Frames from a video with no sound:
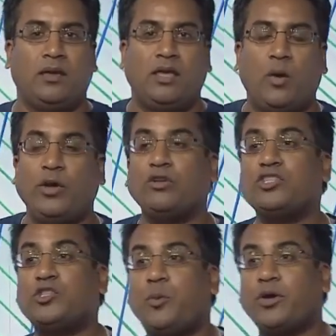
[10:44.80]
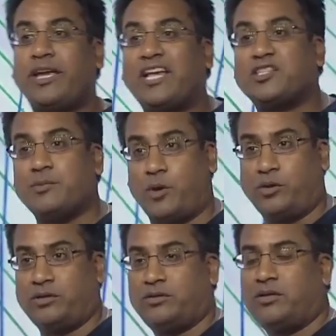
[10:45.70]
And we also support guest mode.
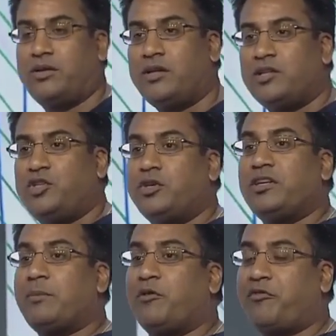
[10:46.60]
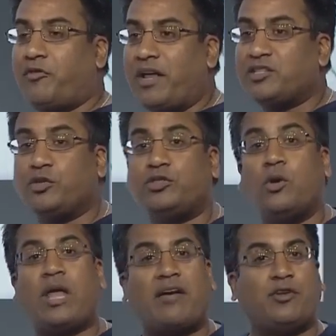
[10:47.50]
So you can enable friends who
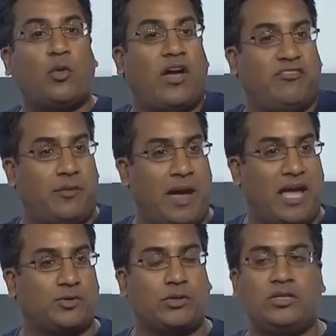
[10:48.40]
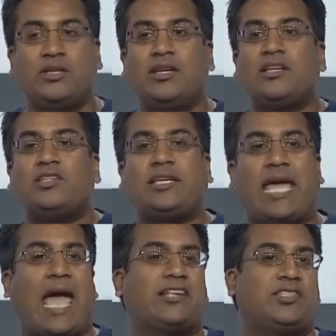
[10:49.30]
don't have your Wi-Fi password to
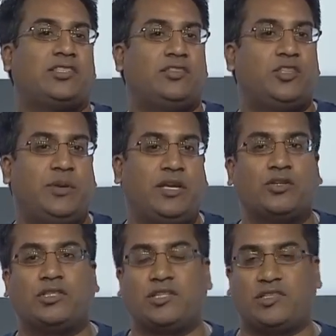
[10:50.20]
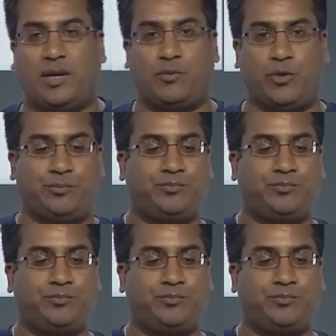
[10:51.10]
cast to speakers in the same room.